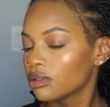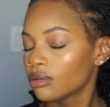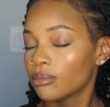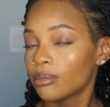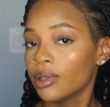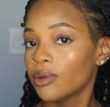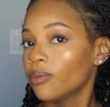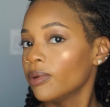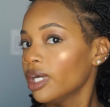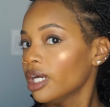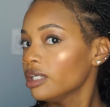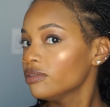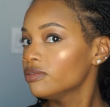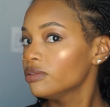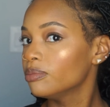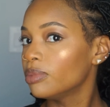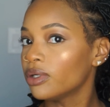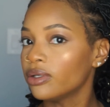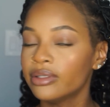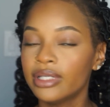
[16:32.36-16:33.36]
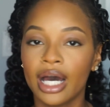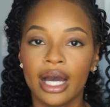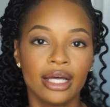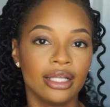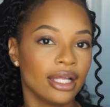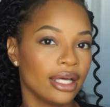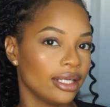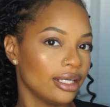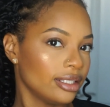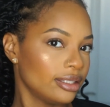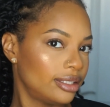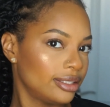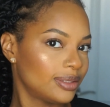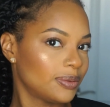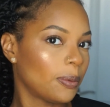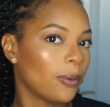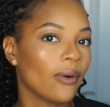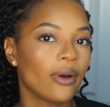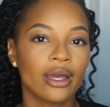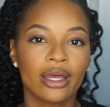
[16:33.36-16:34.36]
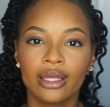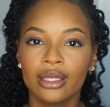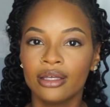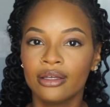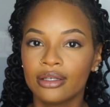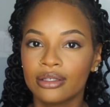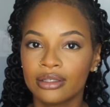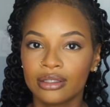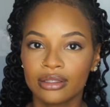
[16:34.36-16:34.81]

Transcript: But we have a bold highlight at this point.